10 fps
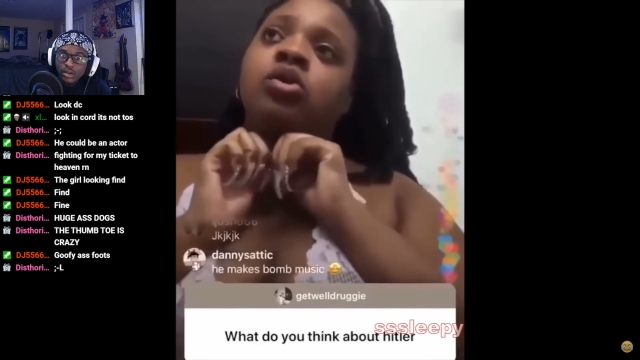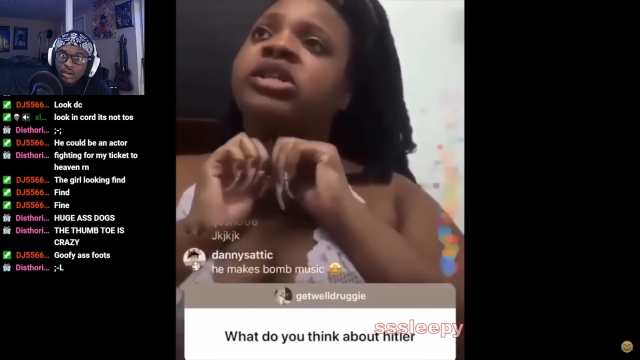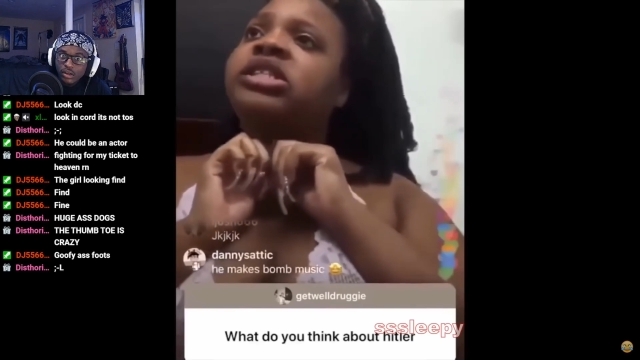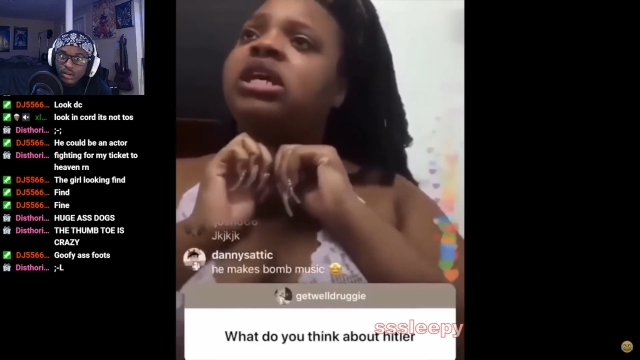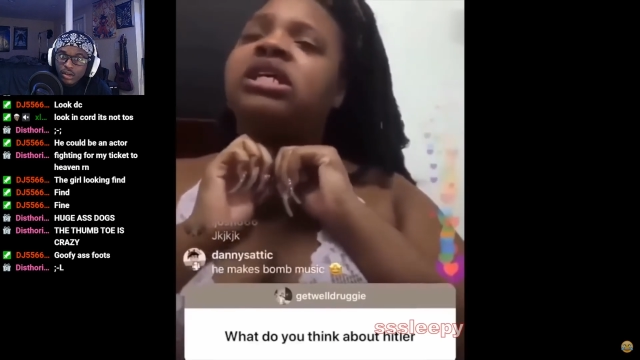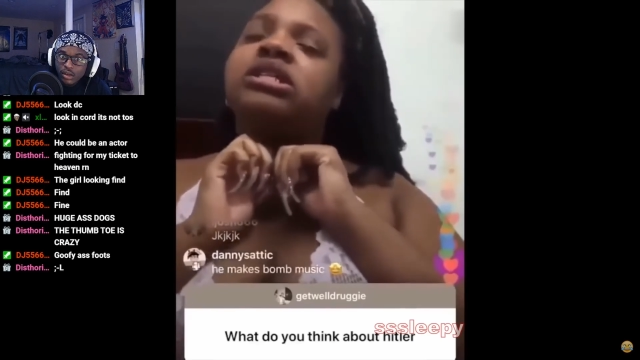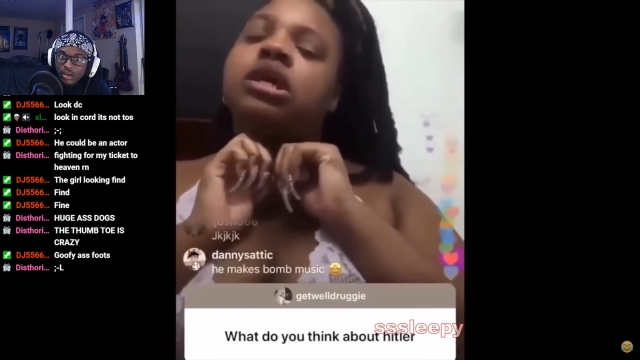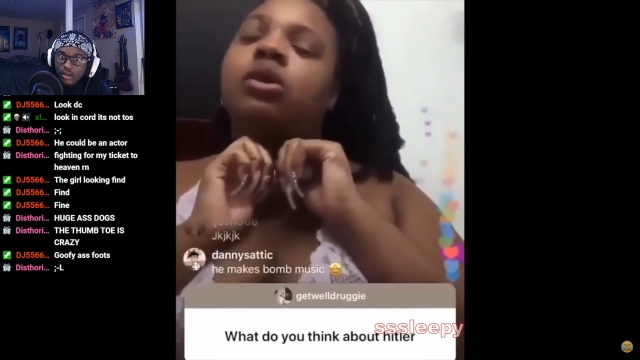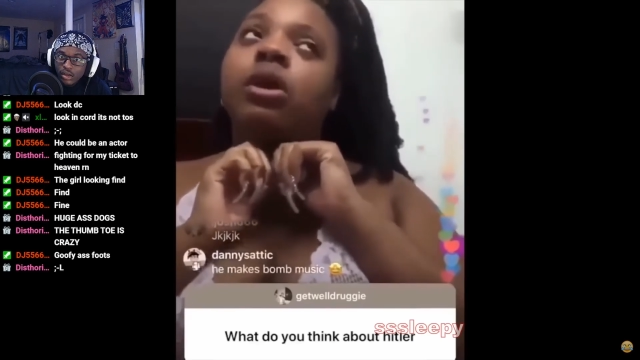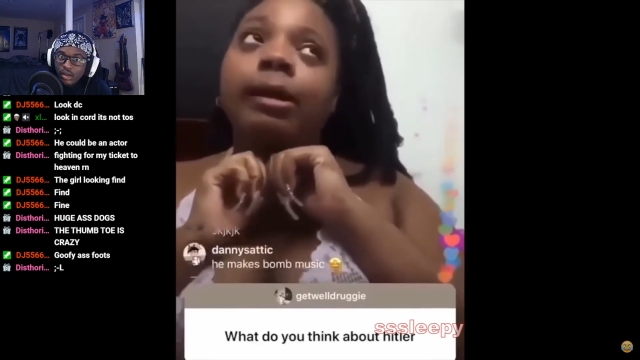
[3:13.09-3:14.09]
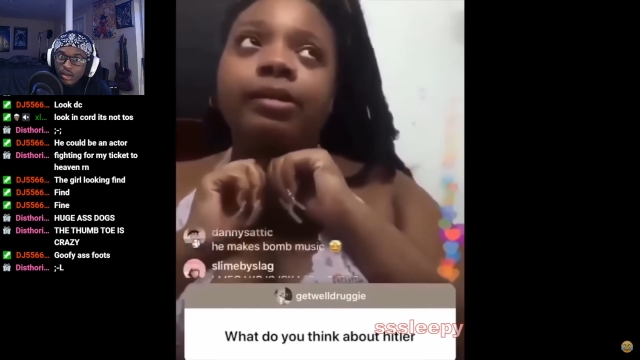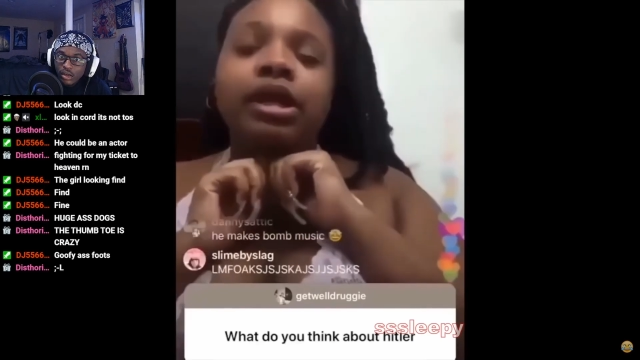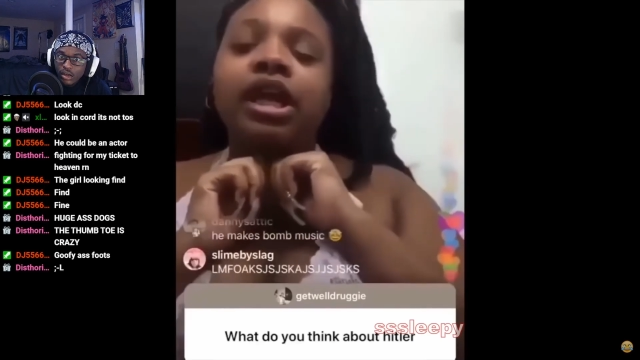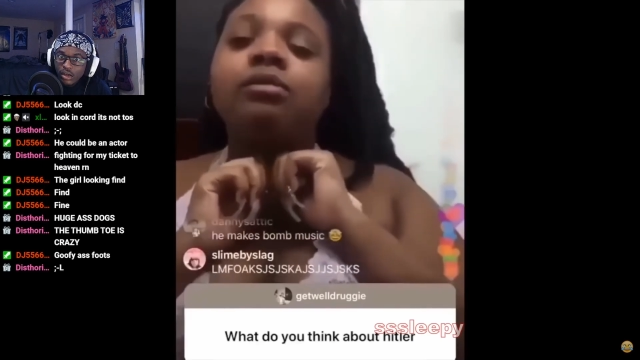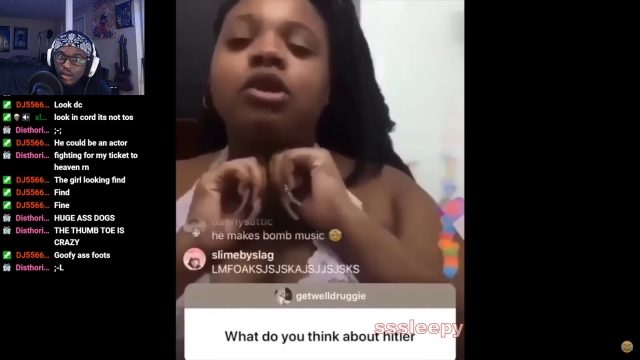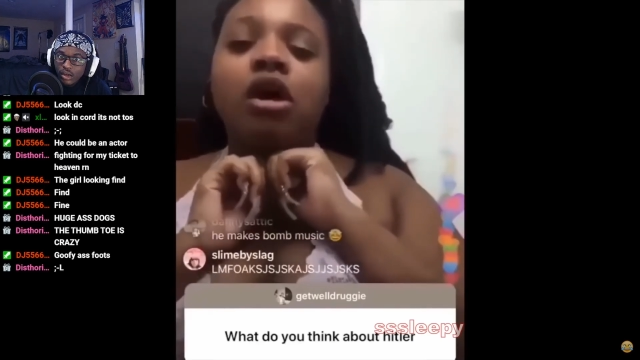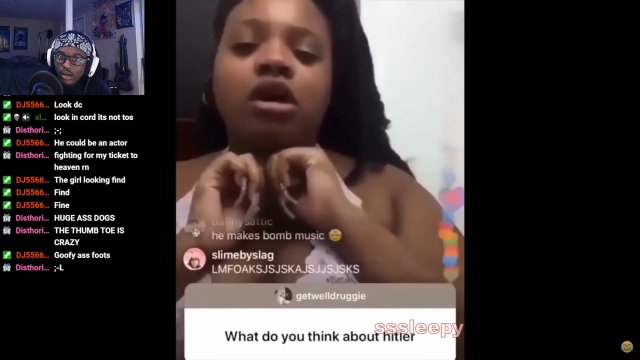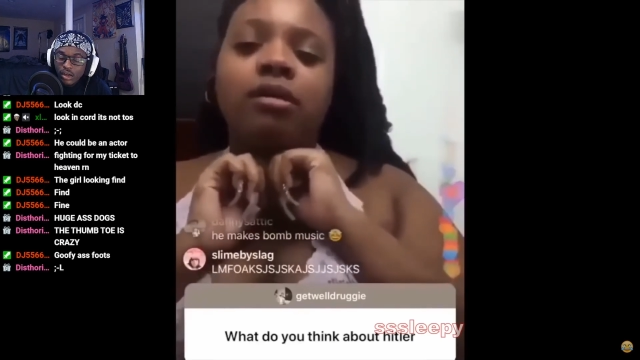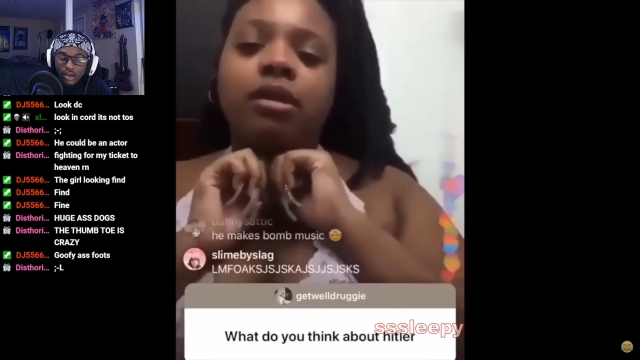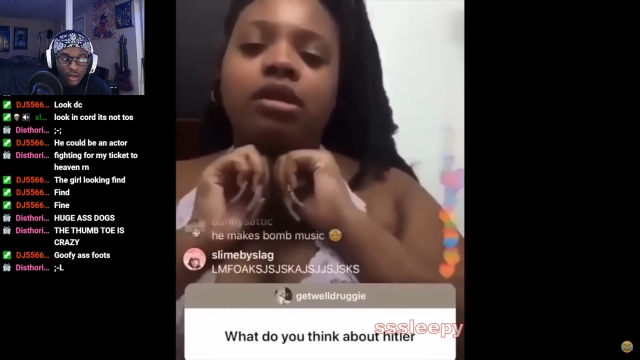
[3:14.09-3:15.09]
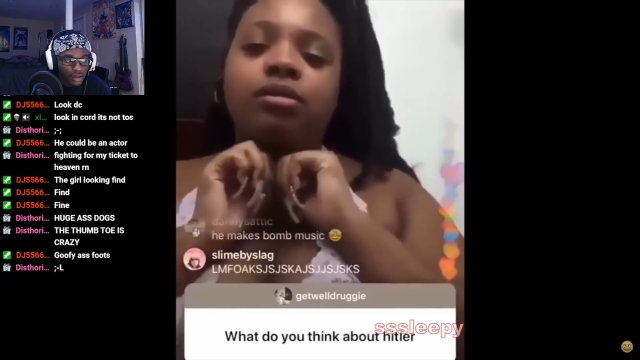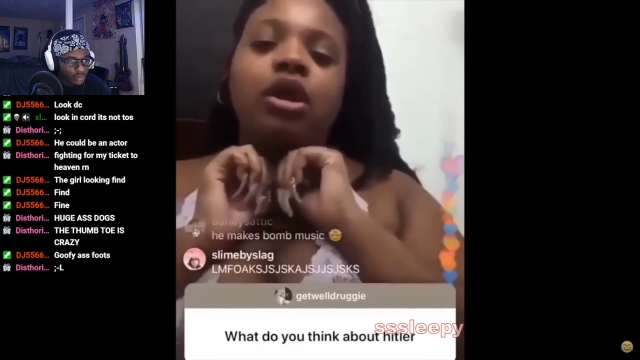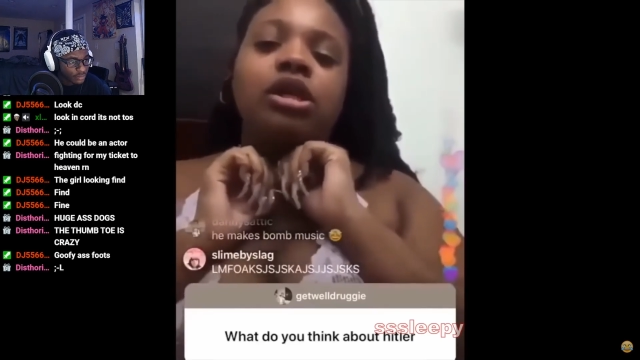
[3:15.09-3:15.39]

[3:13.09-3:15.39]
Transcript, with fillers: You could tell it's like a rapper name. Y'all come up